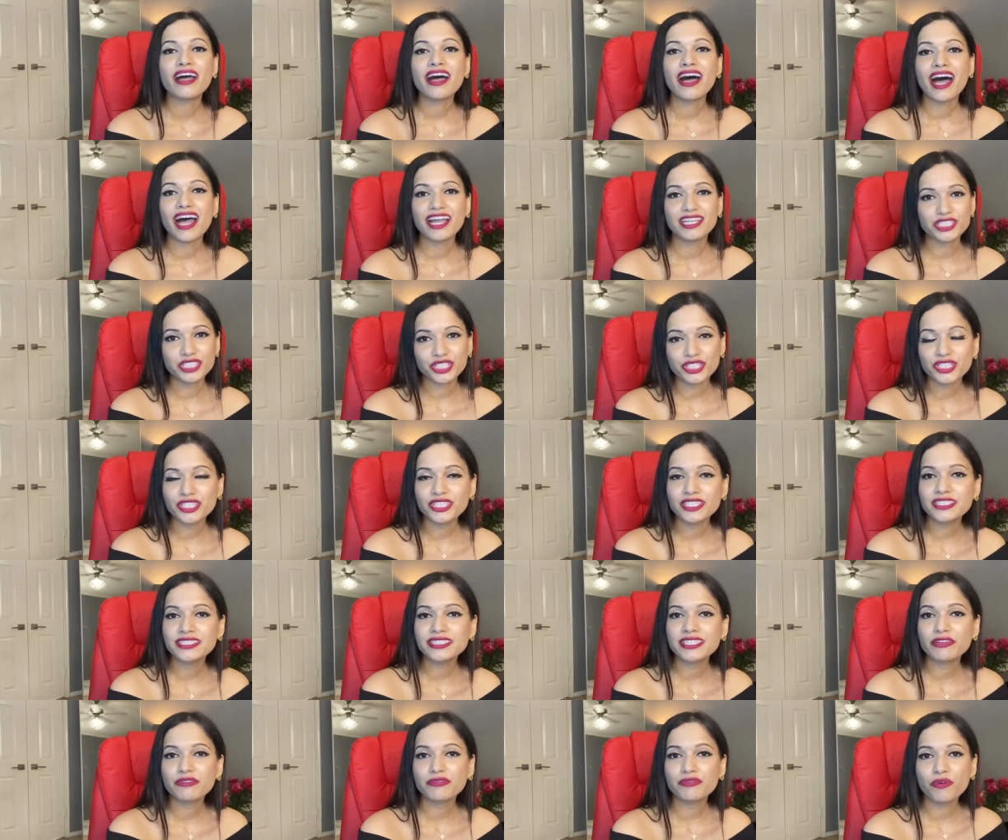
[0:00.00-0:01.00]
I
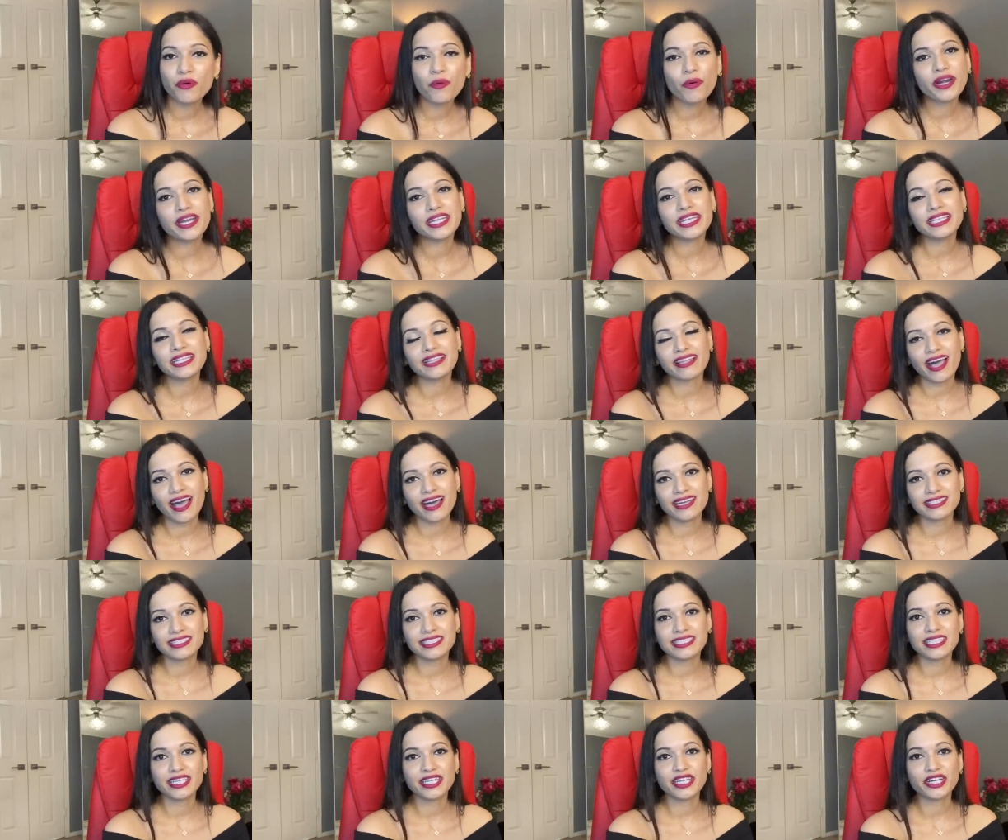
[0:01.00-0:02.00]
turned 40
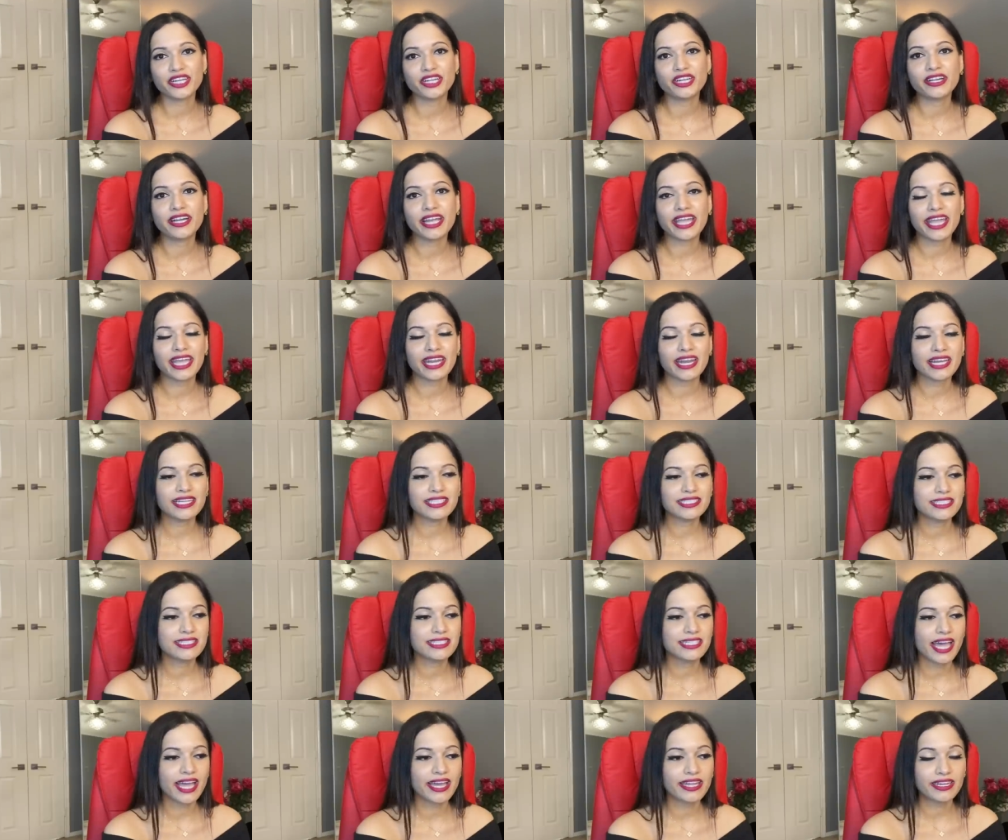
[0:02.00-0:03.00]
last year and I
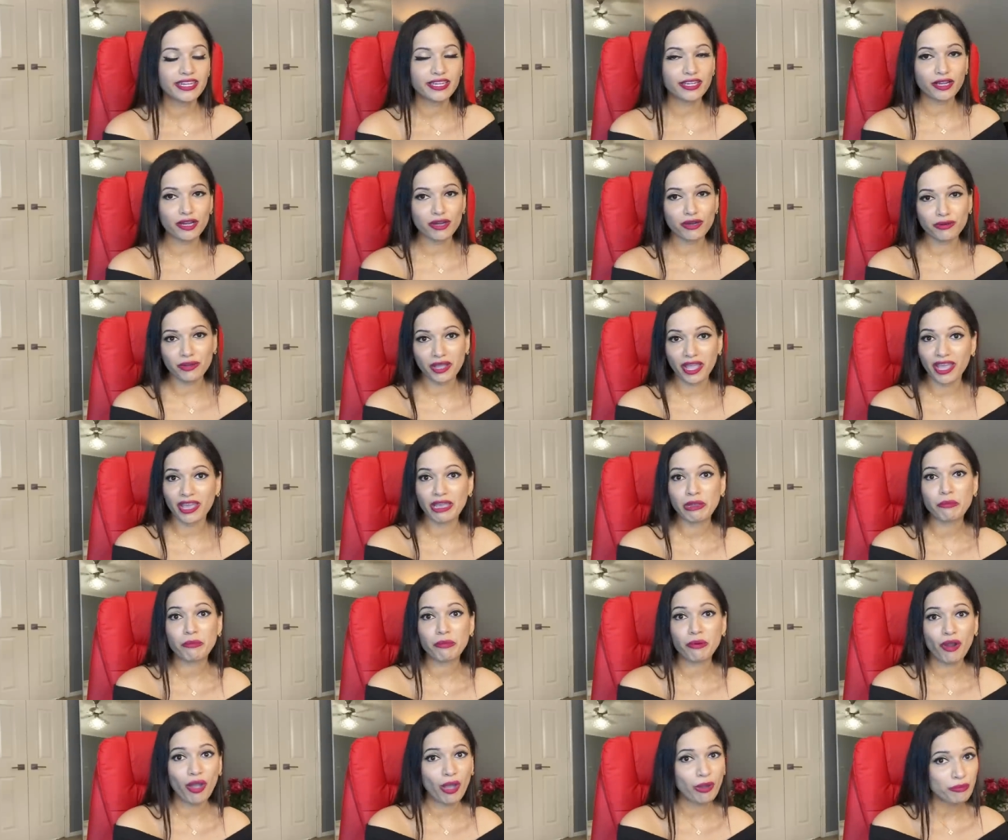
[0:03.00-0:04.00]
decided, okay,
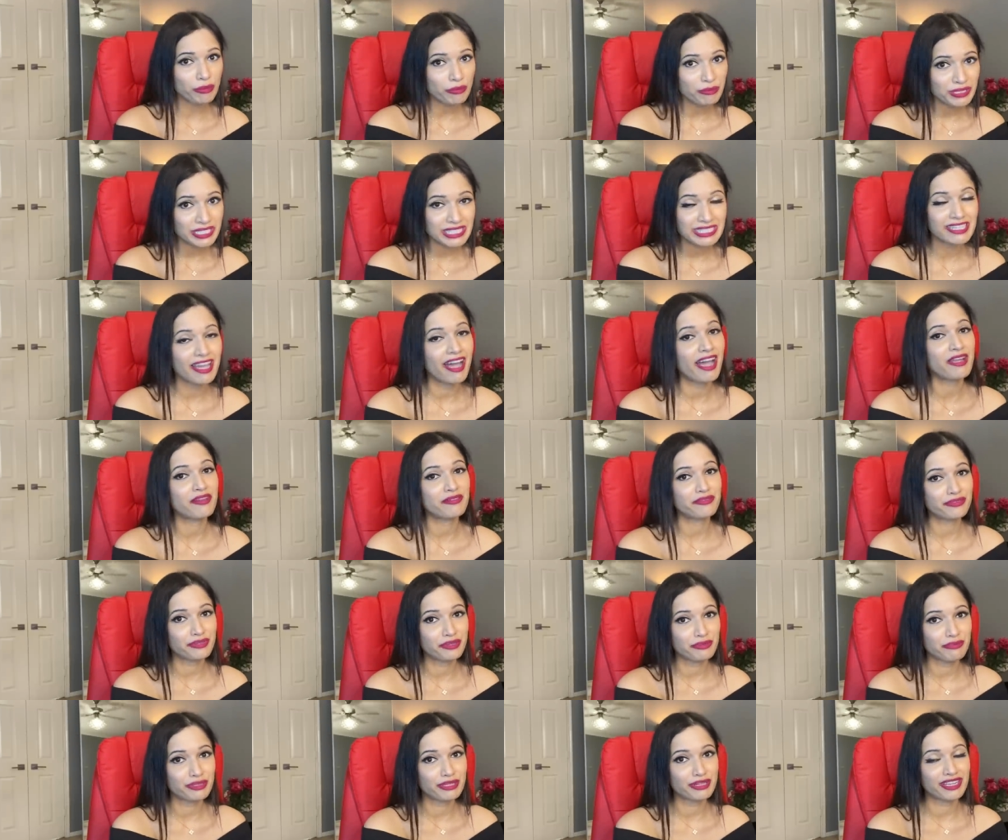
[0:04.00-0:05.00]
probably time
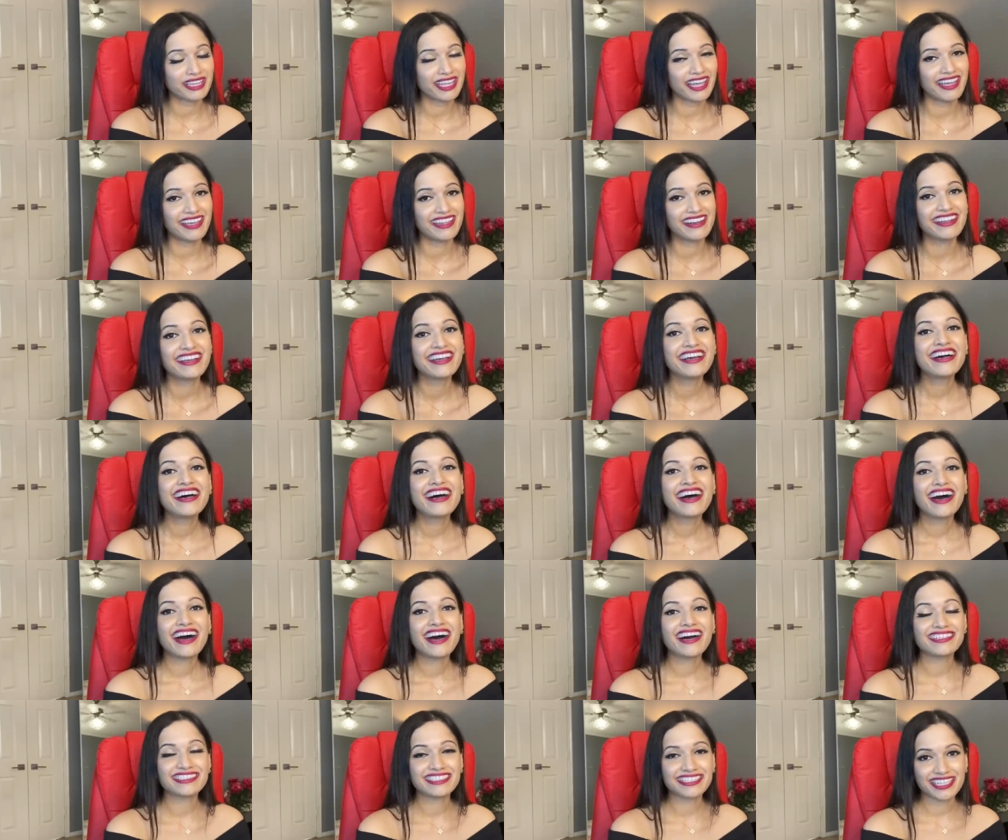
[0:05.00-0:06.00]
for me to get
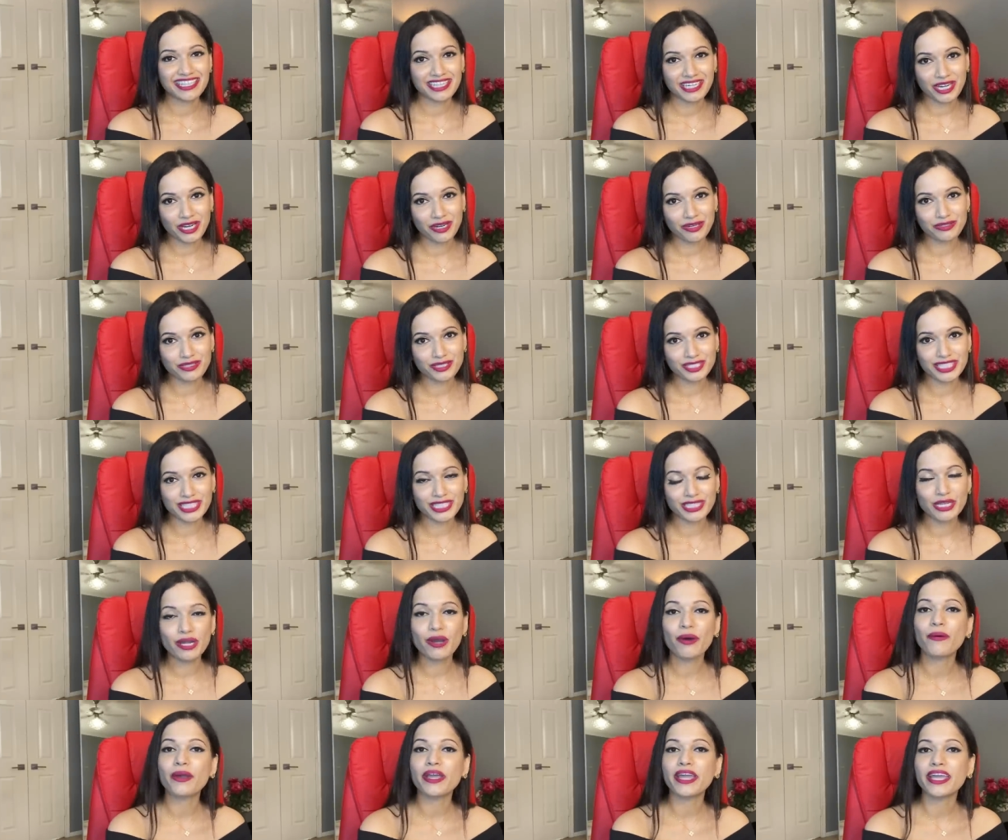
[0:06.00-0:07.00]
a skincare routine
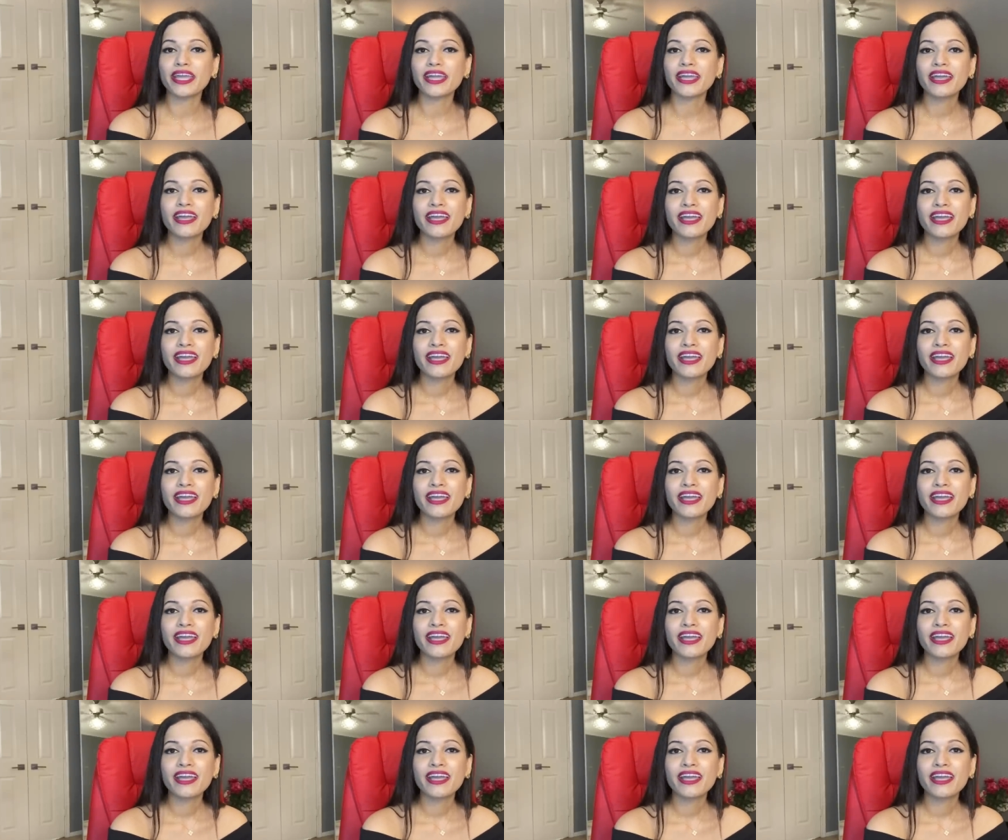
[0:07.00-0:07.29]
going.